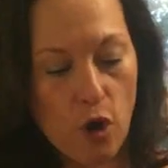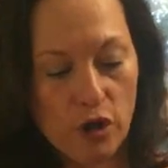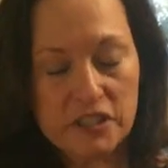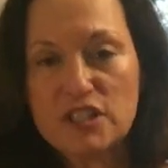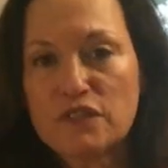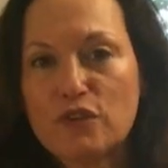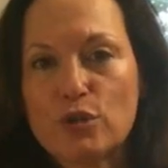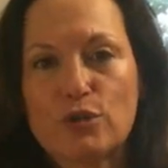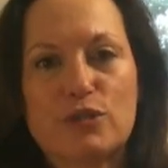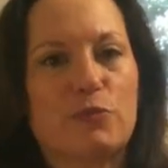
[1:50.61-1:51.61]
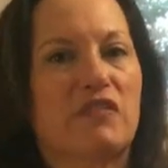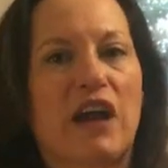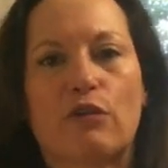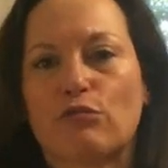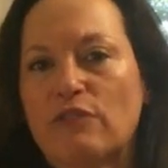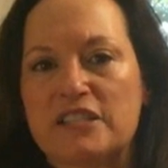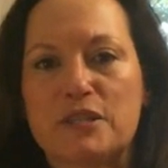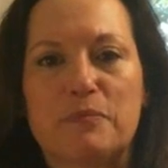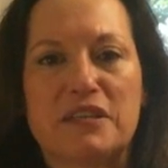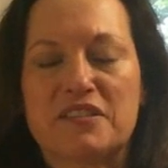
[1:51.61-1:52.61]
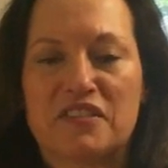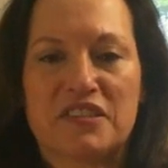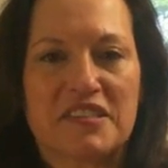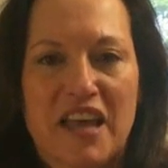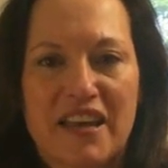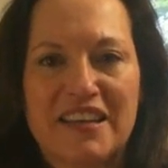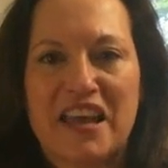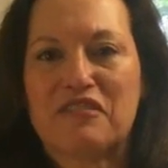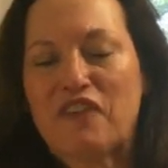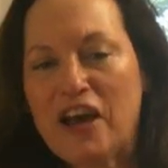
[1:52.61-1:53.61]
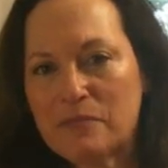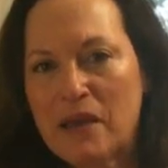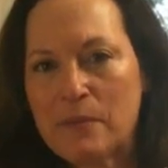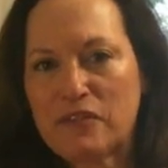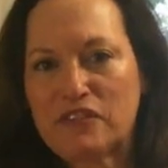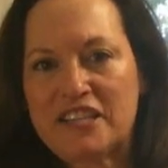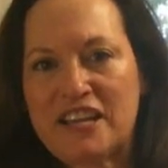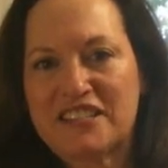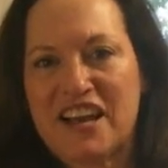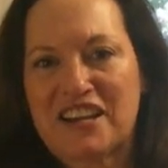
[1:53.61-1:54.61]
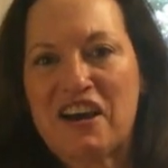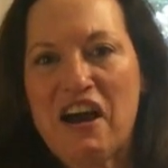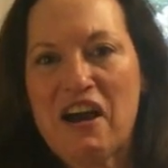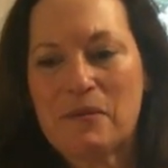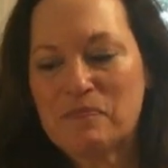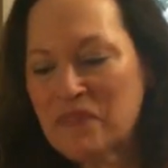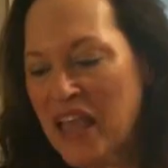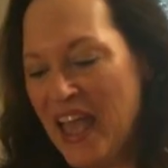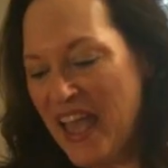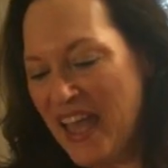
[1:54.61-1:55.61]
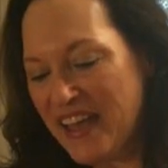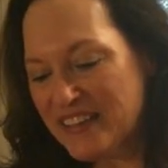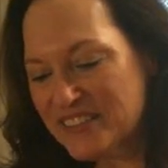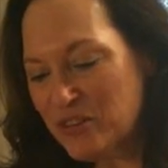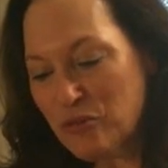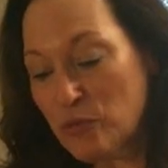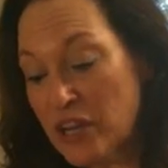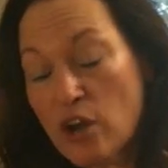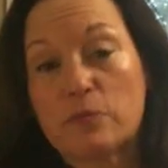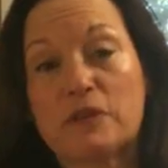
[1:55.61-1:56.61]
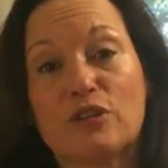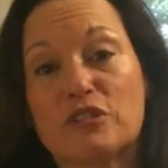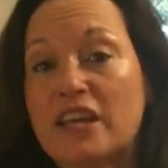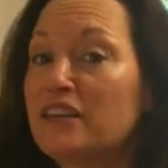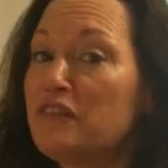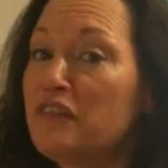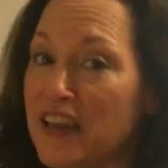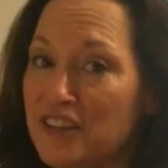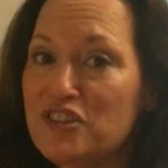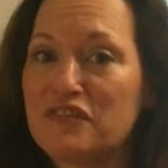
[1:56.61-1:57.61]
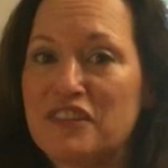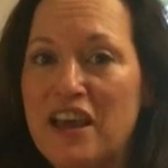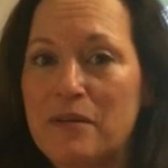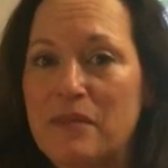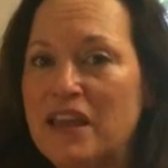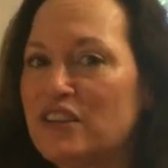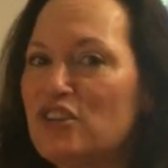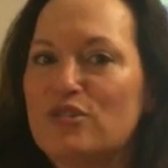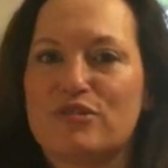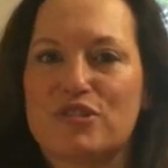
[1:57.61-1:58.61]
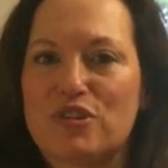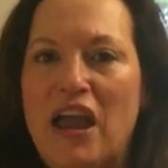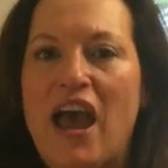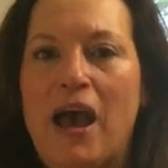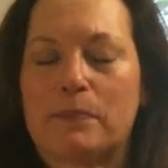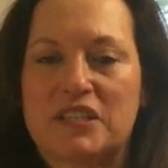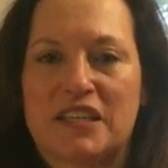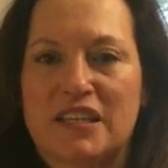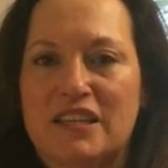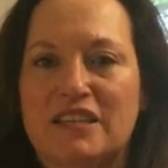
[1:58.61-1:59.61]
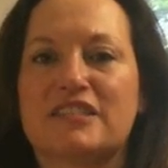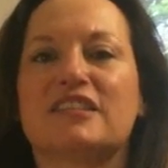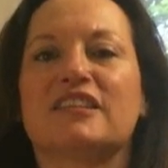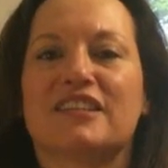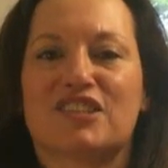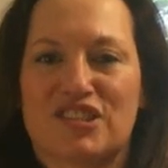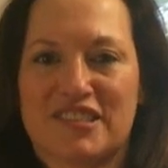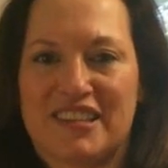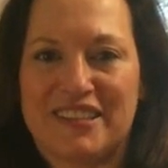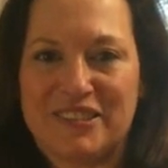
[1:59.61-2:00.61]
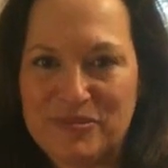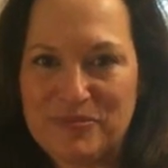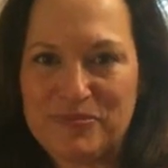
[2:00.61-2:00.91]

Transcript: all these foods, we've got recipes on the site at FODMAPeveryday.com, and we hope that you take advantage of them and use your app to eat deliciously.